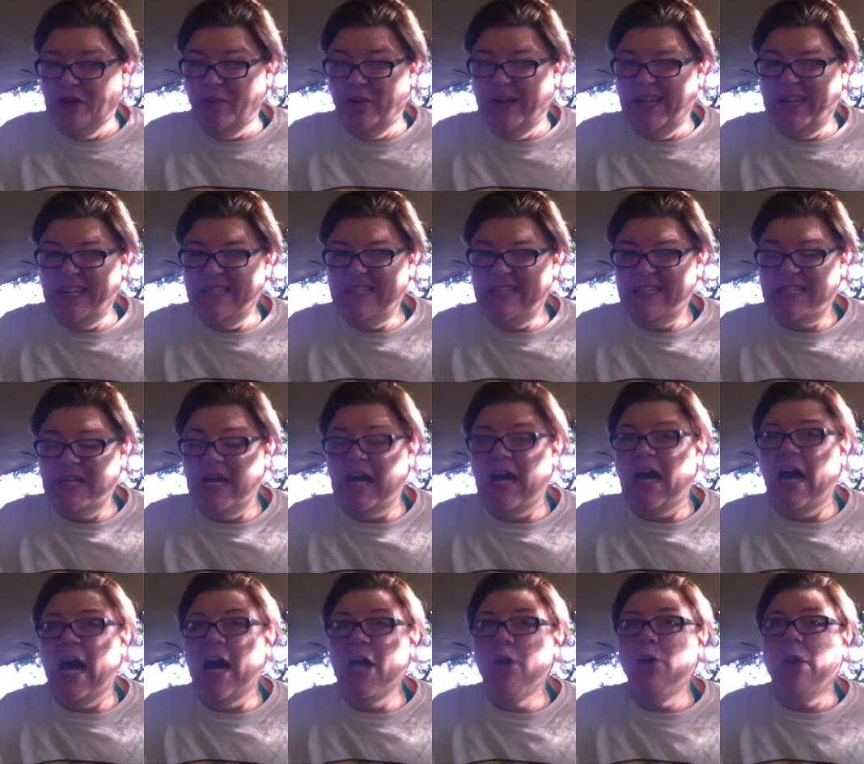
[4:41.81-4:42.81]
weeks.
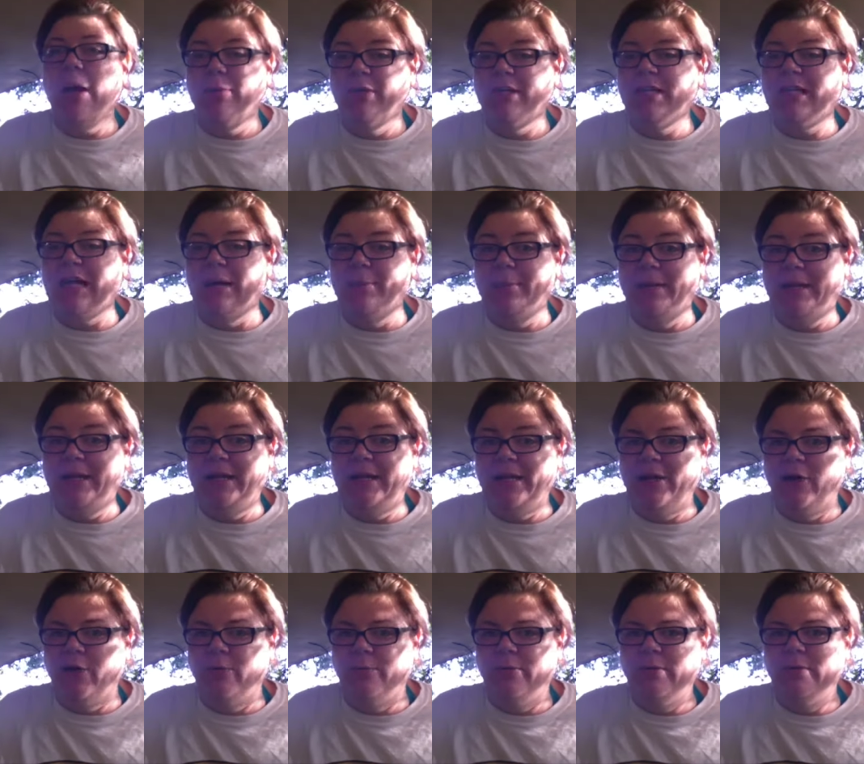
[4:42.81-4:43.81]
Are you able to come in and
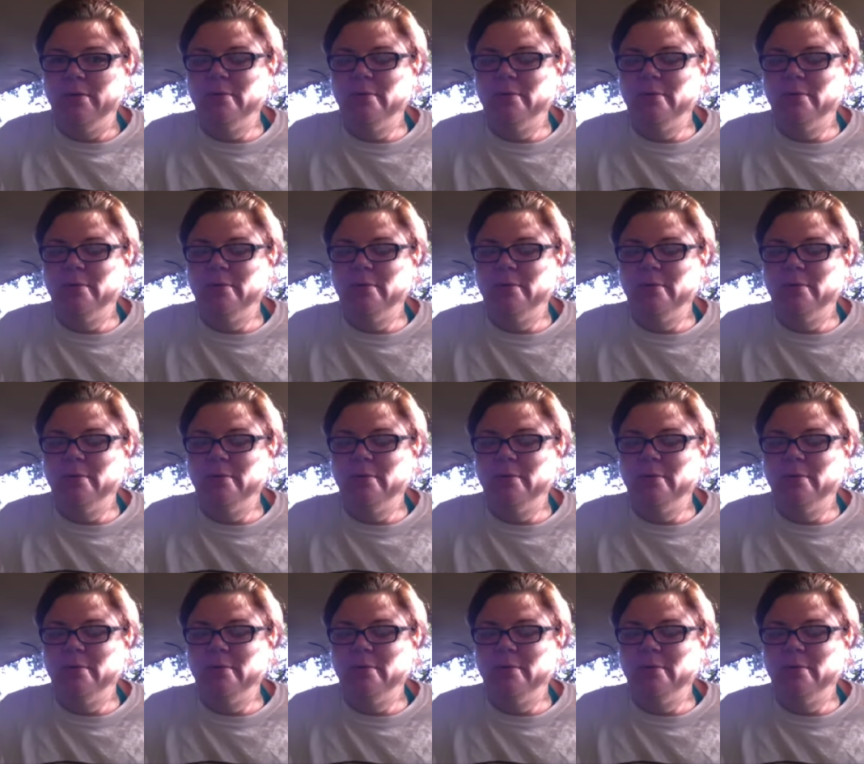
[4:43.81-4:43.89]
help?